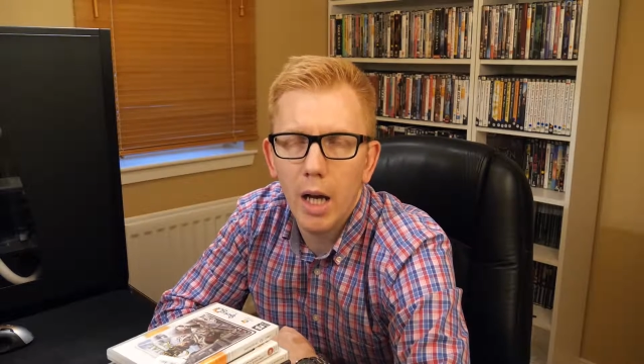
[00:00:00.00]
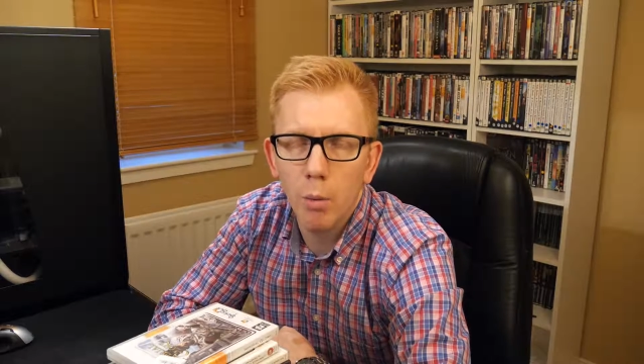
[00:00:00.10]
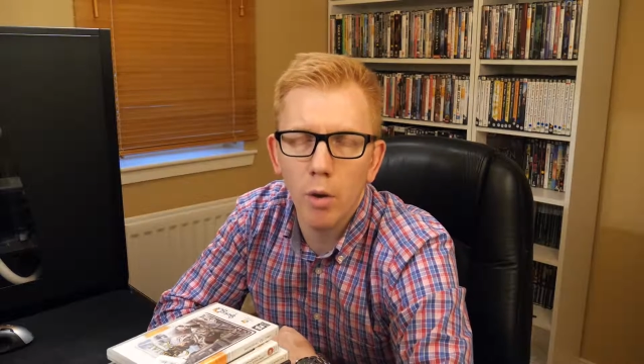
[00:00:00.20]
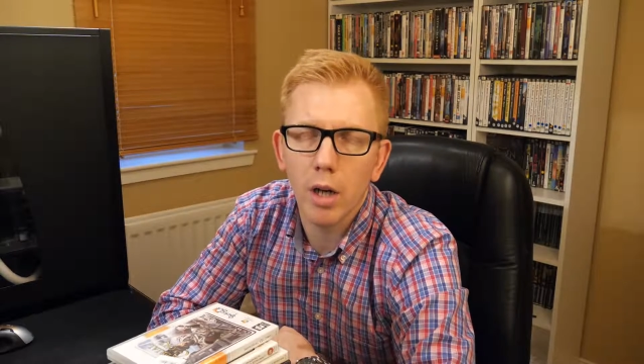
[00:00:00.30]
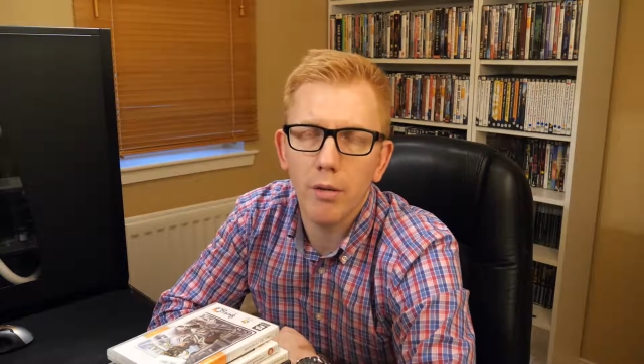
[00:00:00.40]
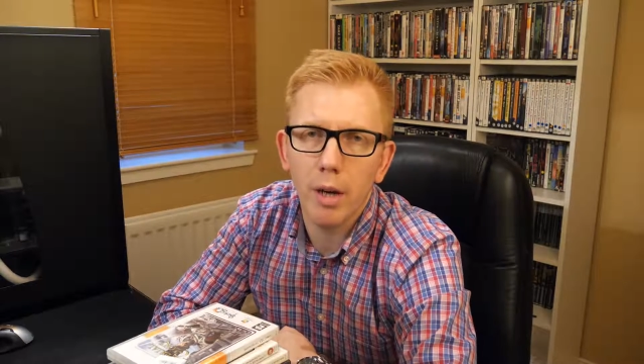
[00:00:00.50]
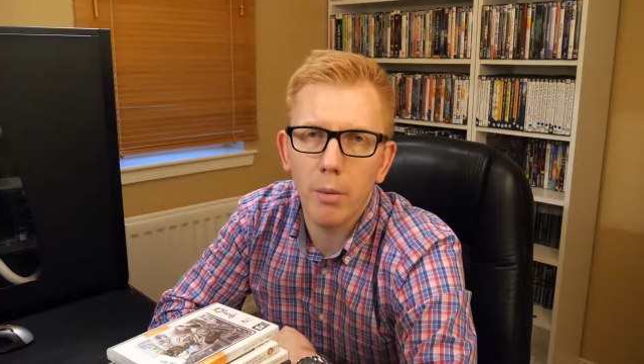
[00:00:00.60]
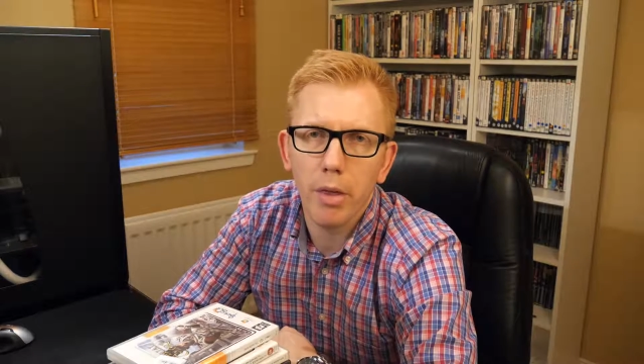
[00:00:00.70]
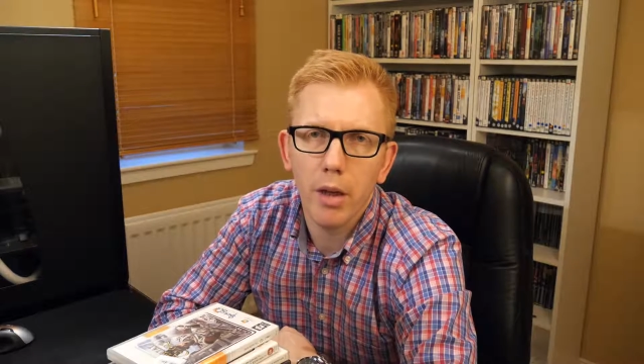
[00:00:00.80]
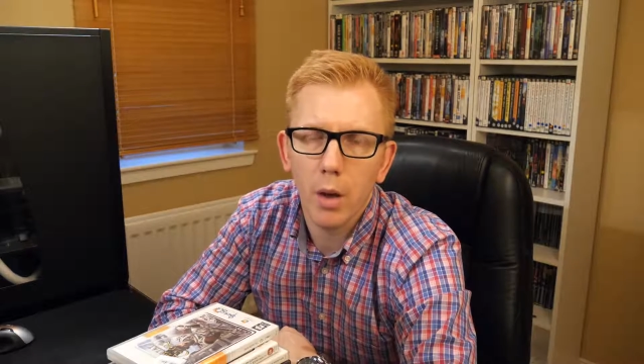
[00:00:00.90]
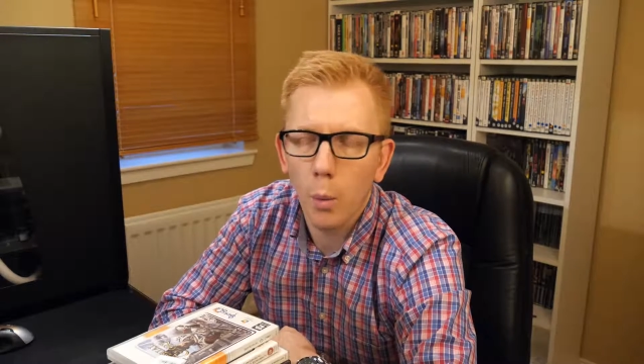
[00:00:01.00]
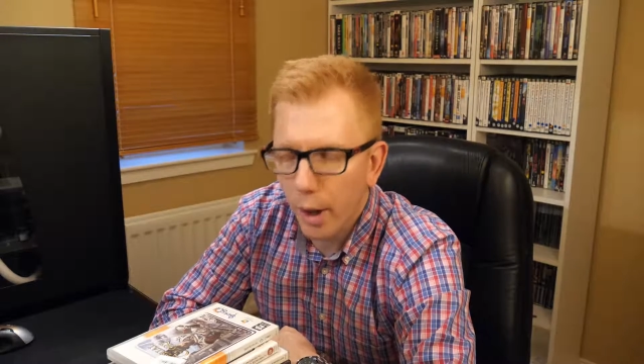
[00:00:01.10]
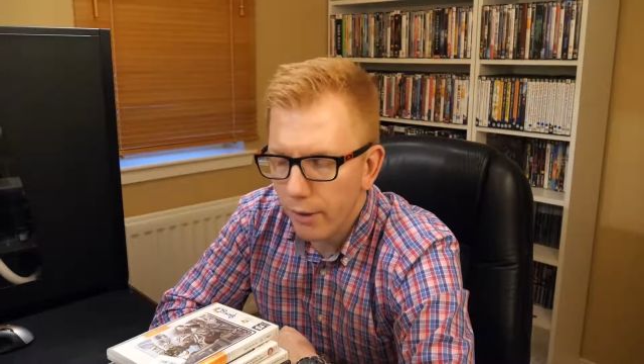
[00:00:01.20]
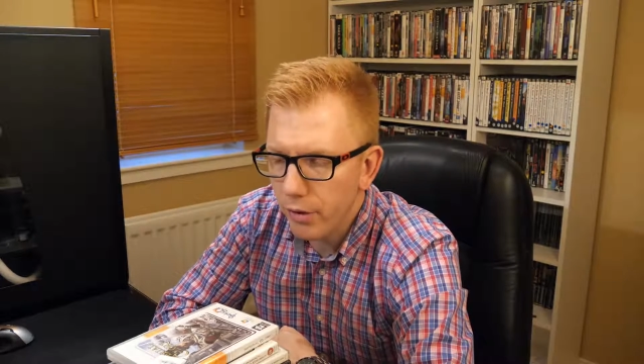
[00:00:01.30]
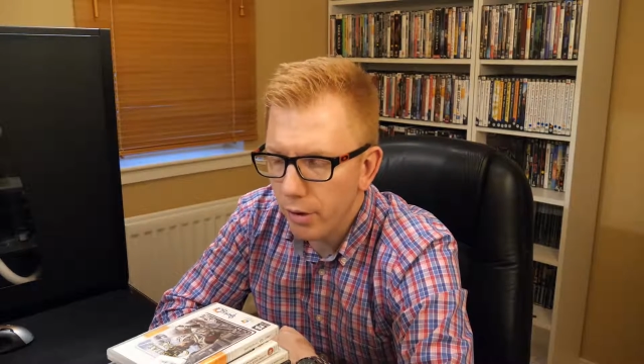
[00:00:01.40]
walk away with
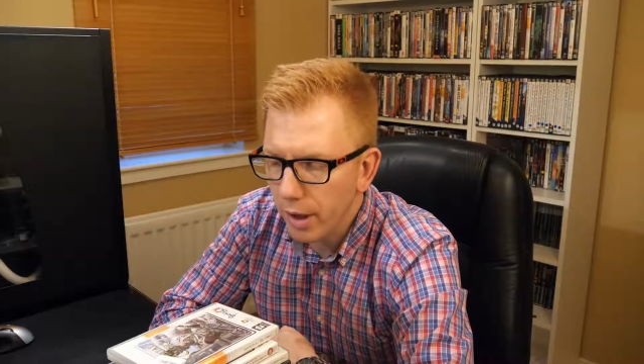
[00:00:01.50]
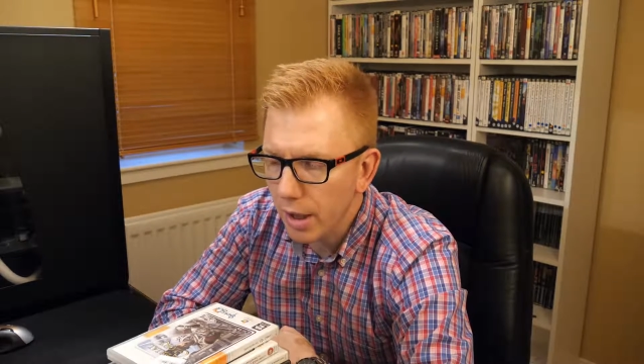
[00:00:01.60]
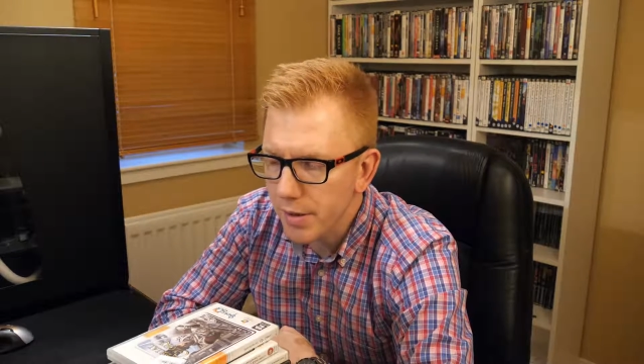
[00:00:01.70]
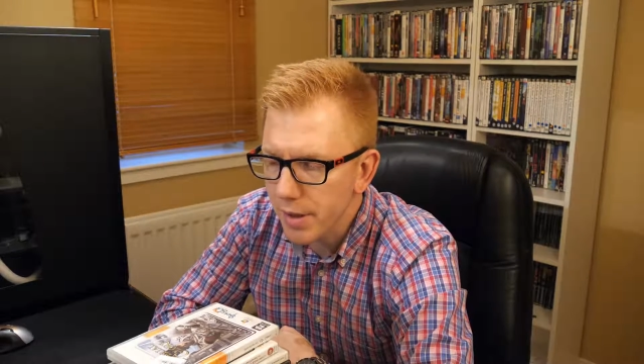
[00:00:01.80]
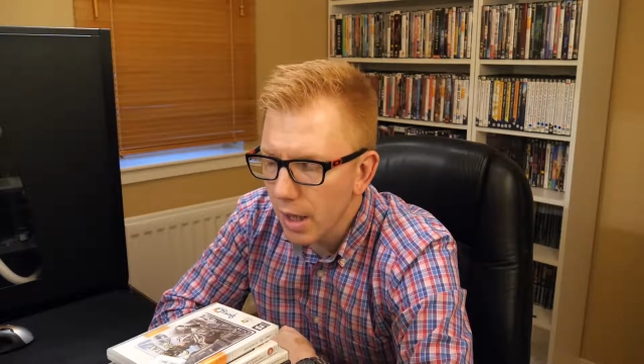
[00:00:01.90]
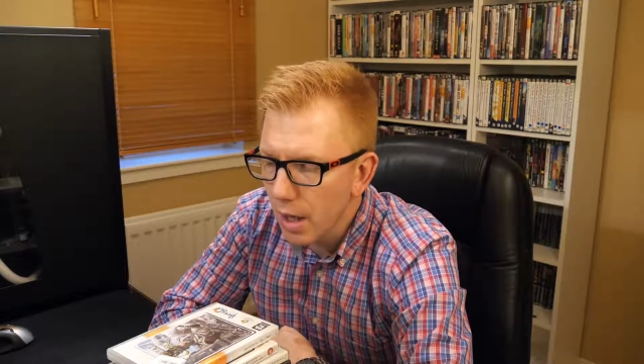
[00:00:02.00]
quite a few things.